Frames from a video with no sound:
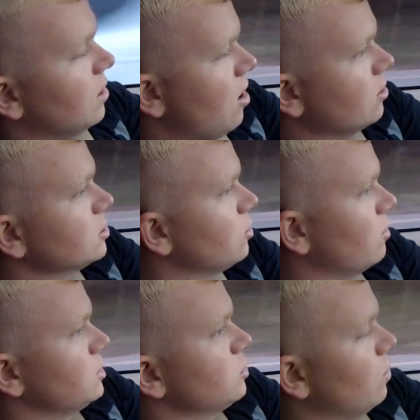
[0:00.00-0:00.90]
Long
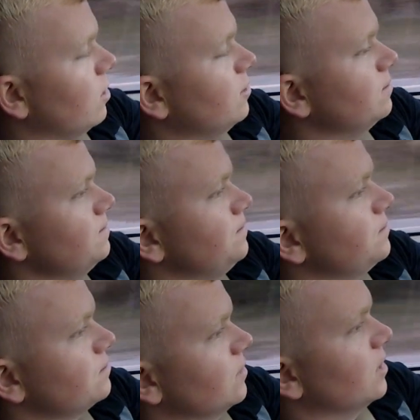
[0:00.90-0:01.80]
story short,
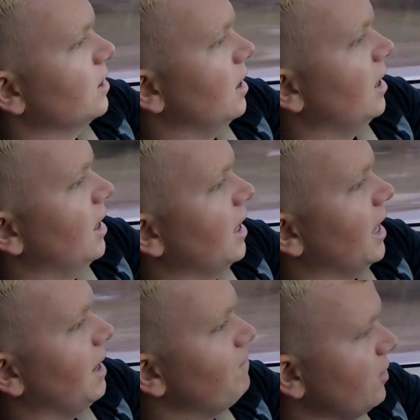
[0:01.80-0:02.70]

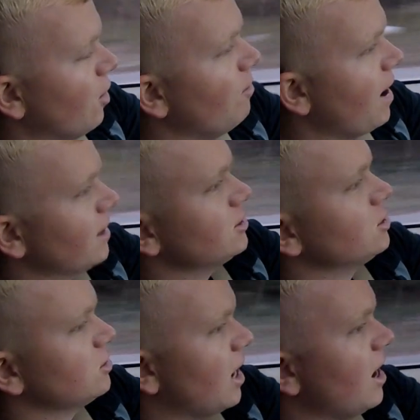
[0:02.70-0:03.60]
if you don't balance
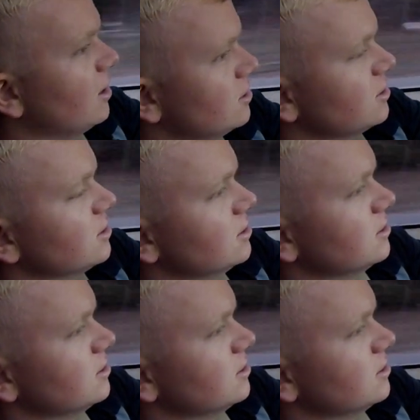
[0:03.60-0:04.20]
your tires,